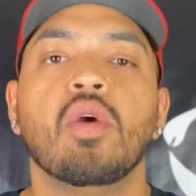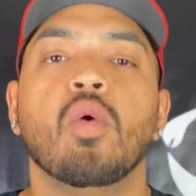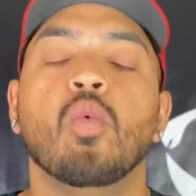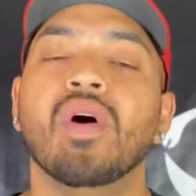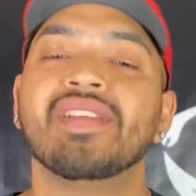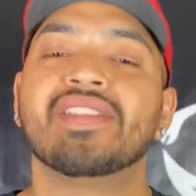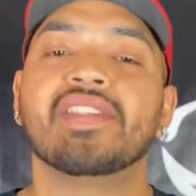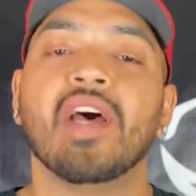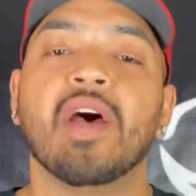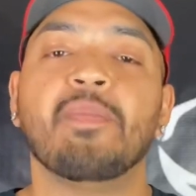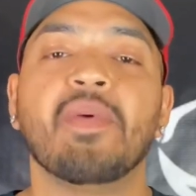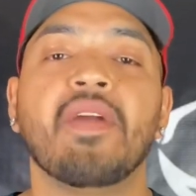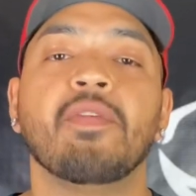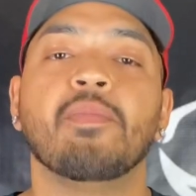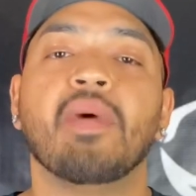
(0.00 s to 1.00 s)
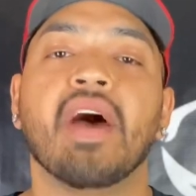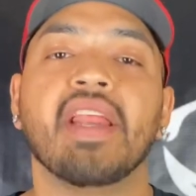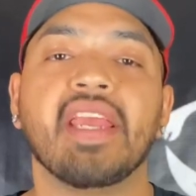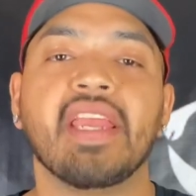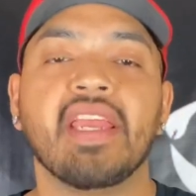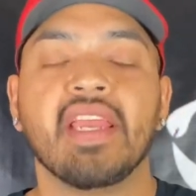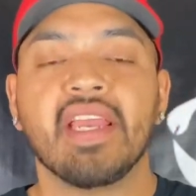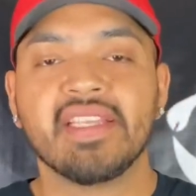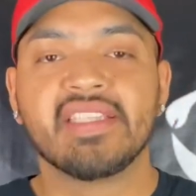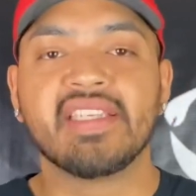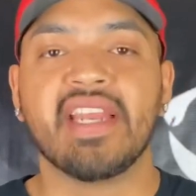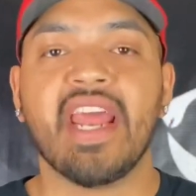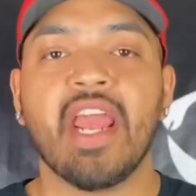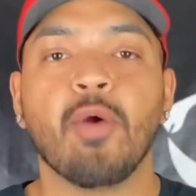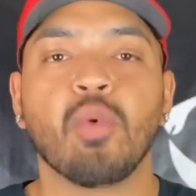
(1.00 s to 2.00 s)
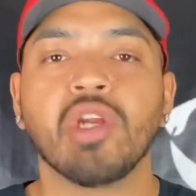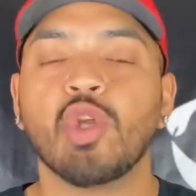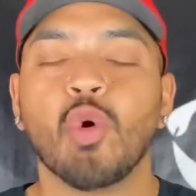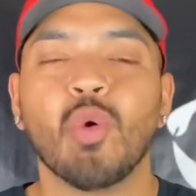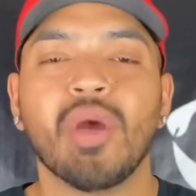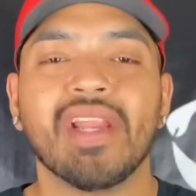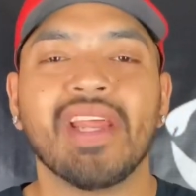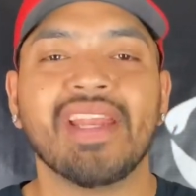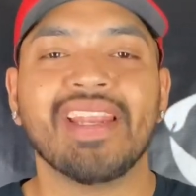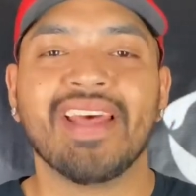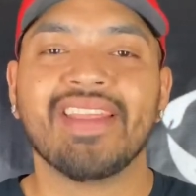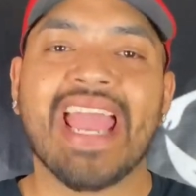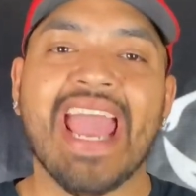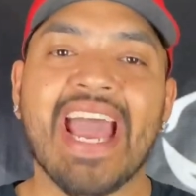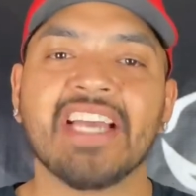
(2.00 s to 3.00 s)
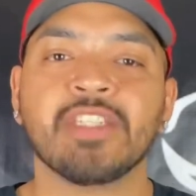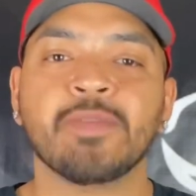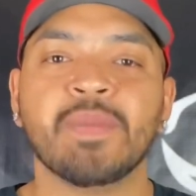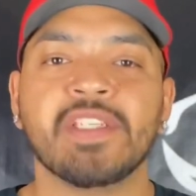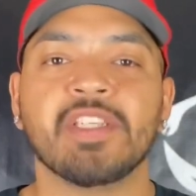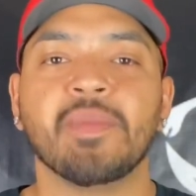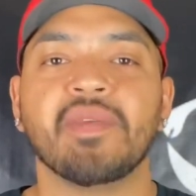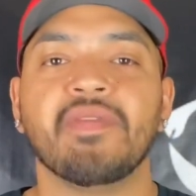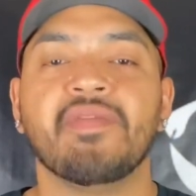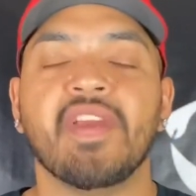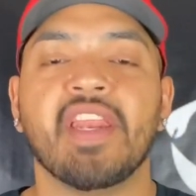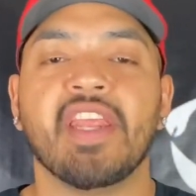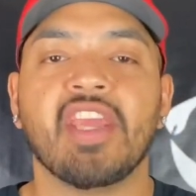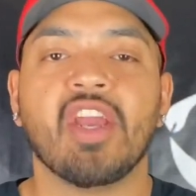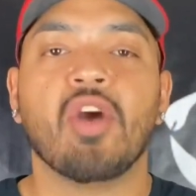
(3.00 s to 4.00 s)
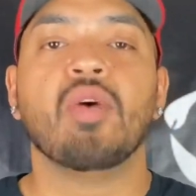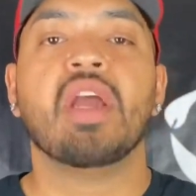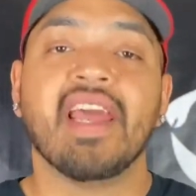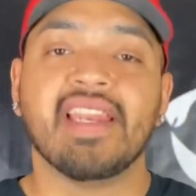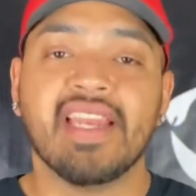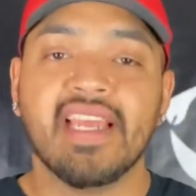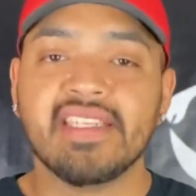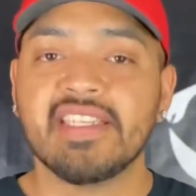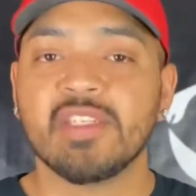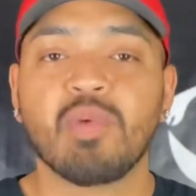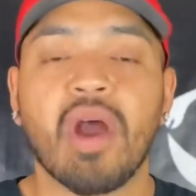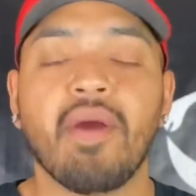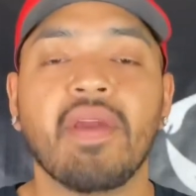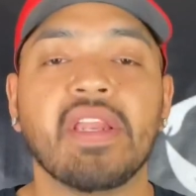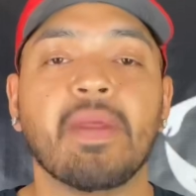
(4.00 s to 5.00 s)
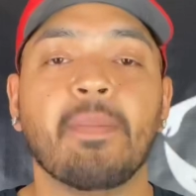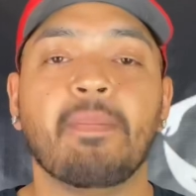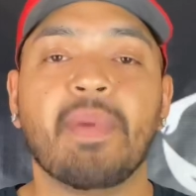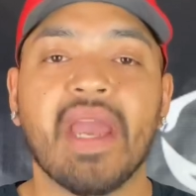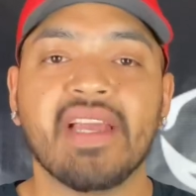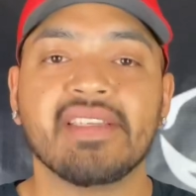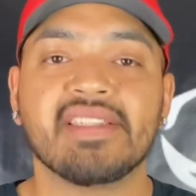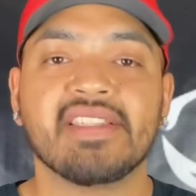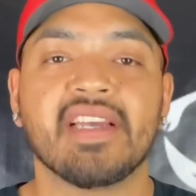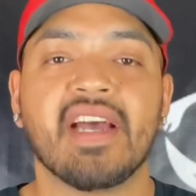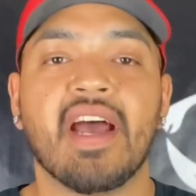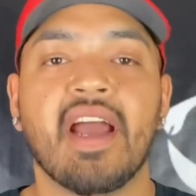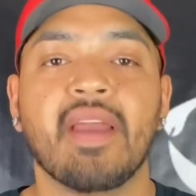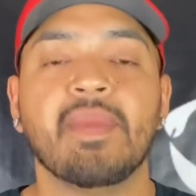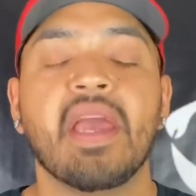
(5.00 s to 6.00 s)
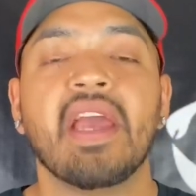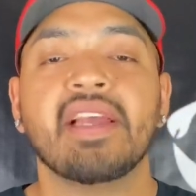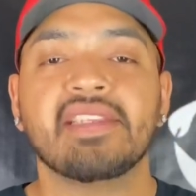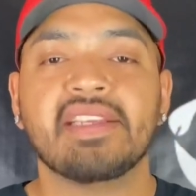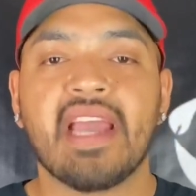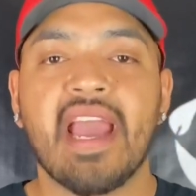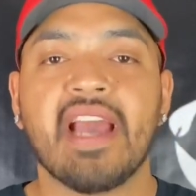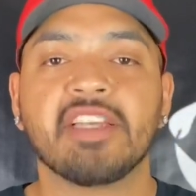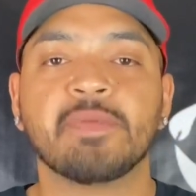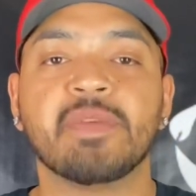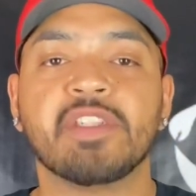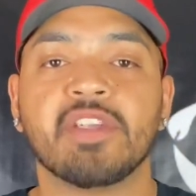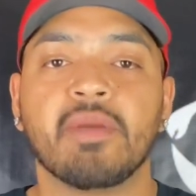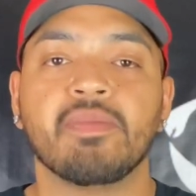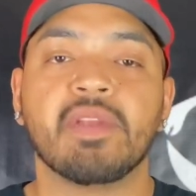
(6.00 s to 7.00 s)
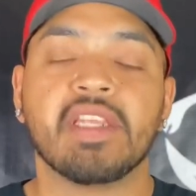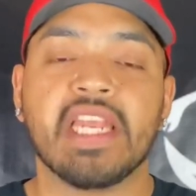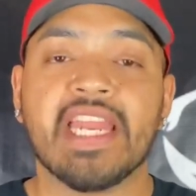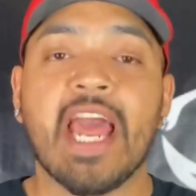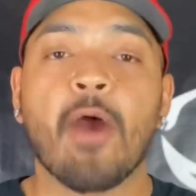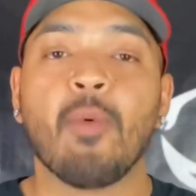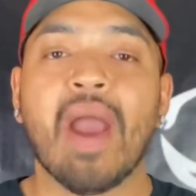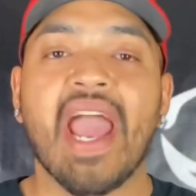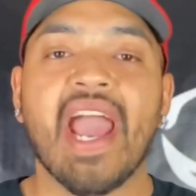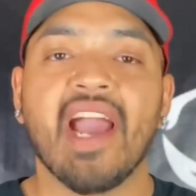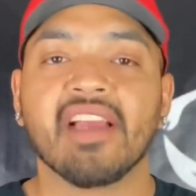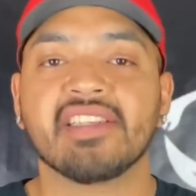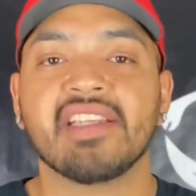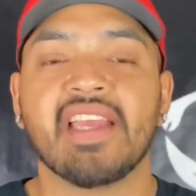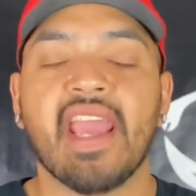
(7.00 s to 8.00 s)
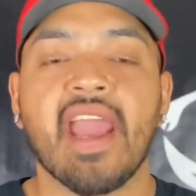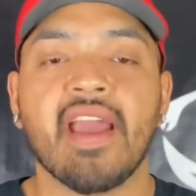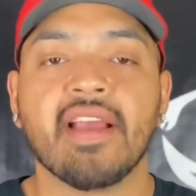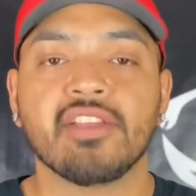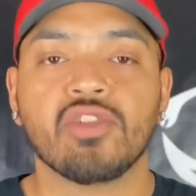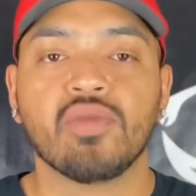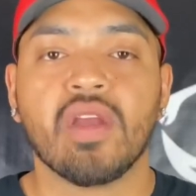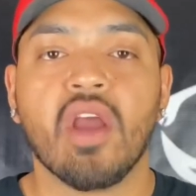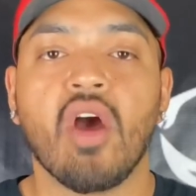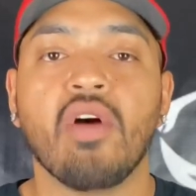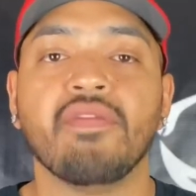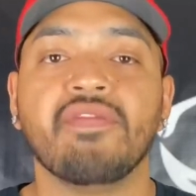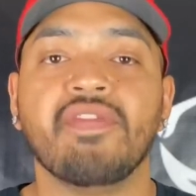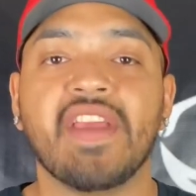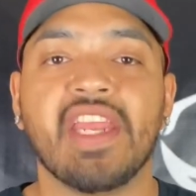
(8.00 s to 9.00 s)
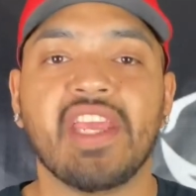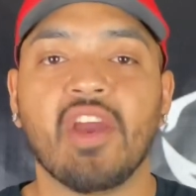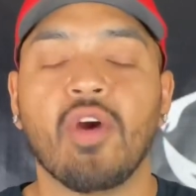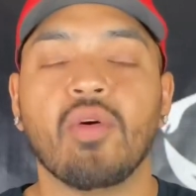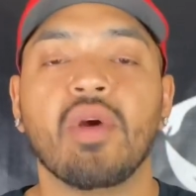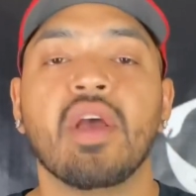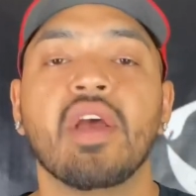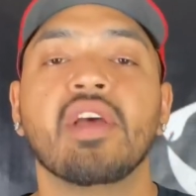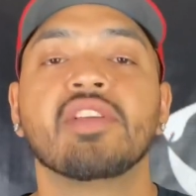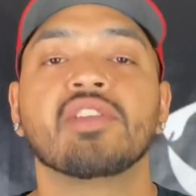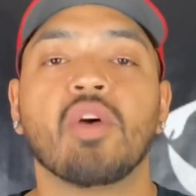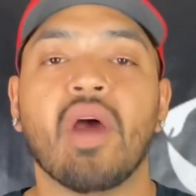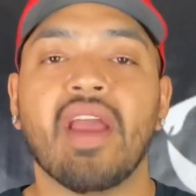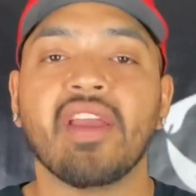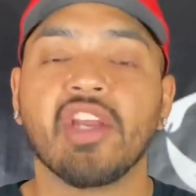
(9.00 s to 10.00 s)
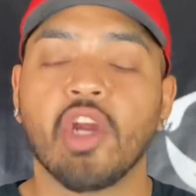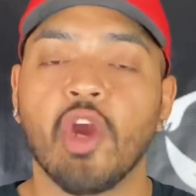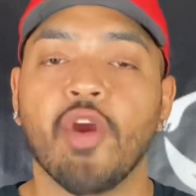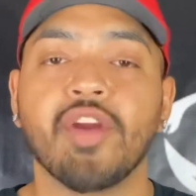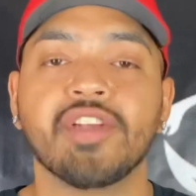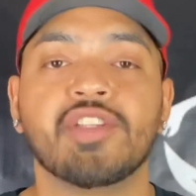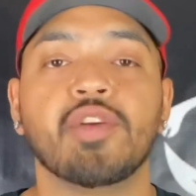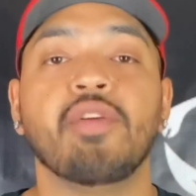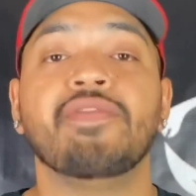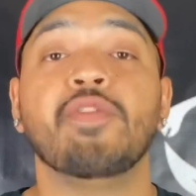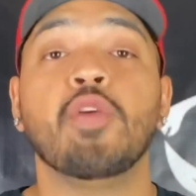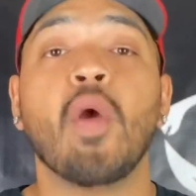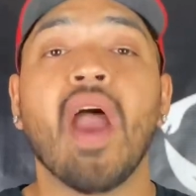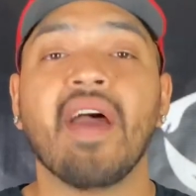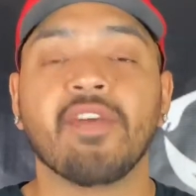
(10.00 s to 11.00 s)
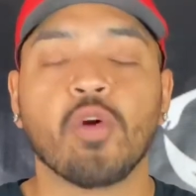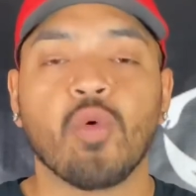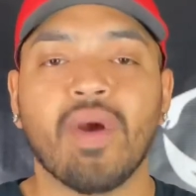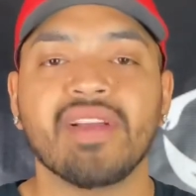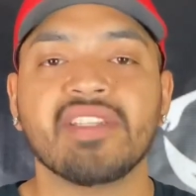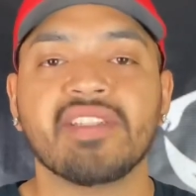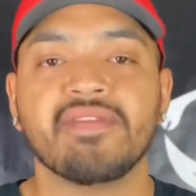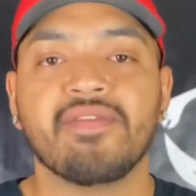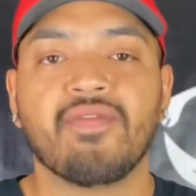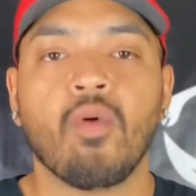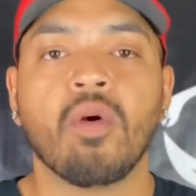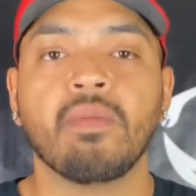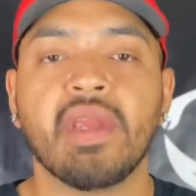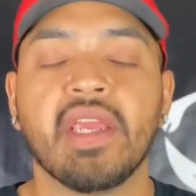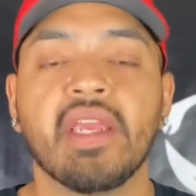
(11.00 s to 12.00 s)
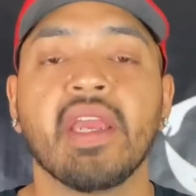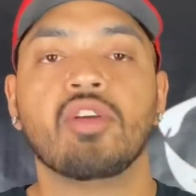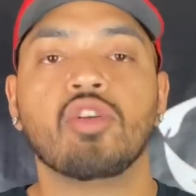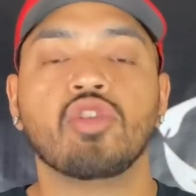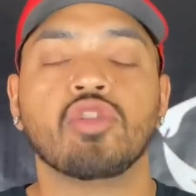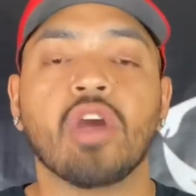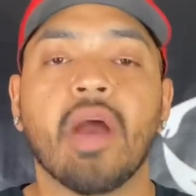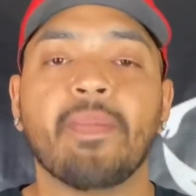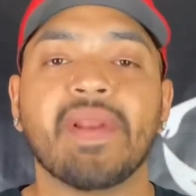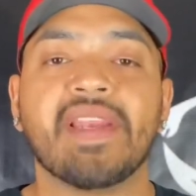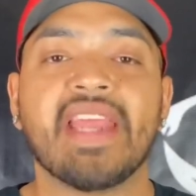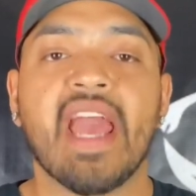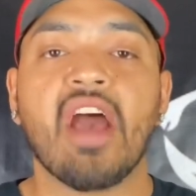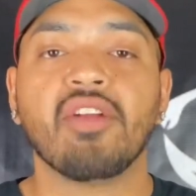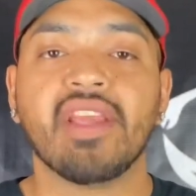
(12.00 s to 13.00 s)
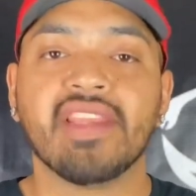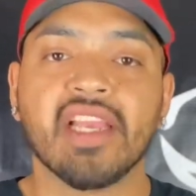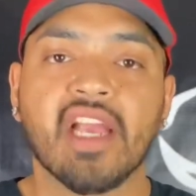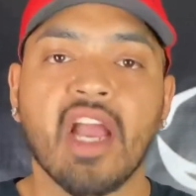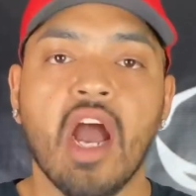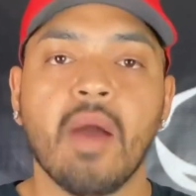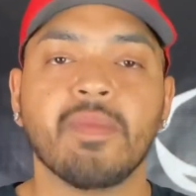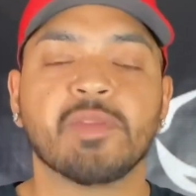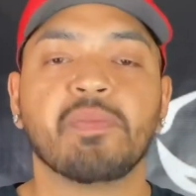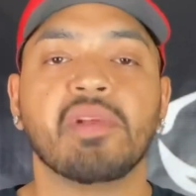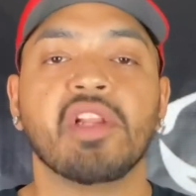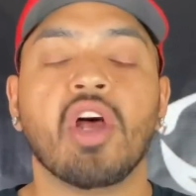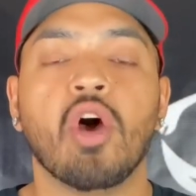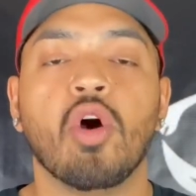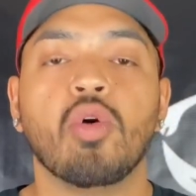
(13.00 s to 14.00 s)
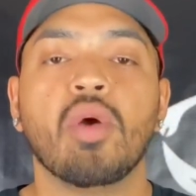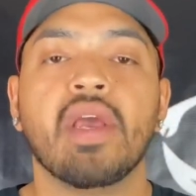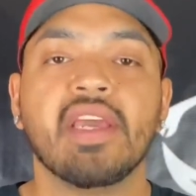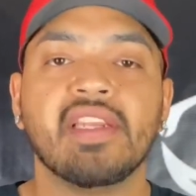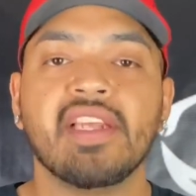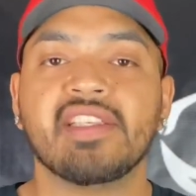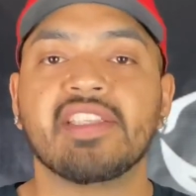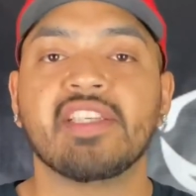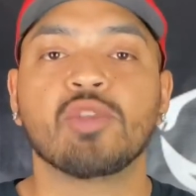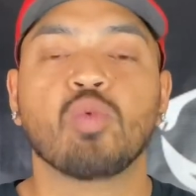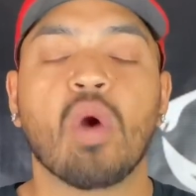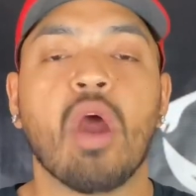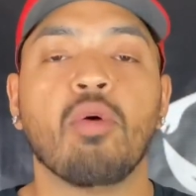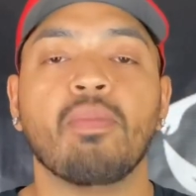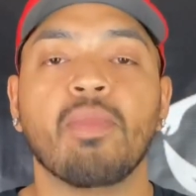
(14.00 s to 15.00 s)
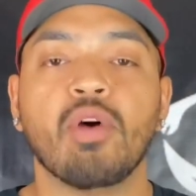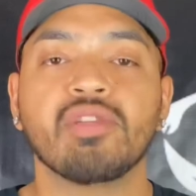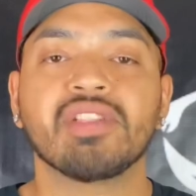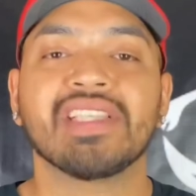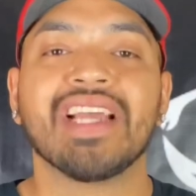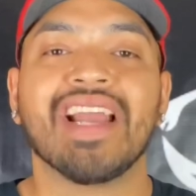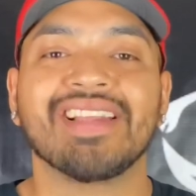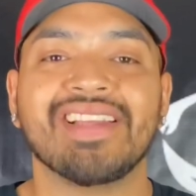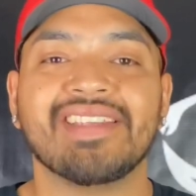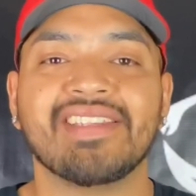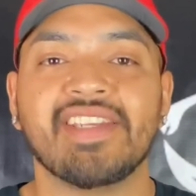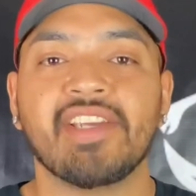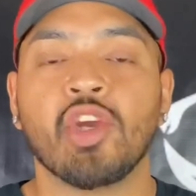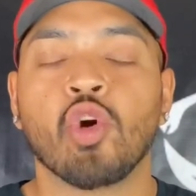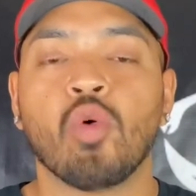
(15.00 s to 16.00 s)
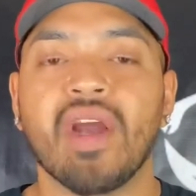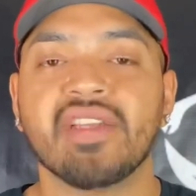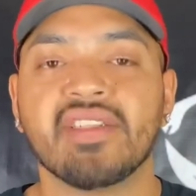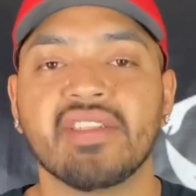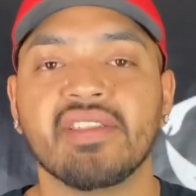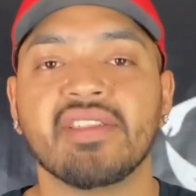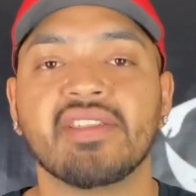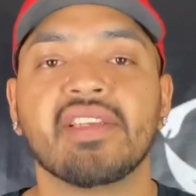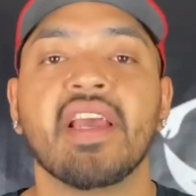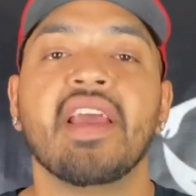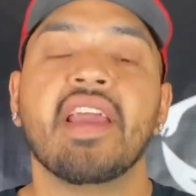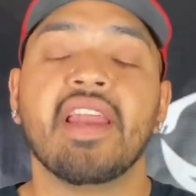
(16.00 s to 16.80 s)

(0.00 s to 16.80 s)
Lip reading: What's up, everybody? Today we're doing another Ask Me Something video. This is probably the best time to ask me something, and I will actually answer it on video. So I encourage you, if you have a question for me, drop it down in the comments below. This is where I will most likely see your questions.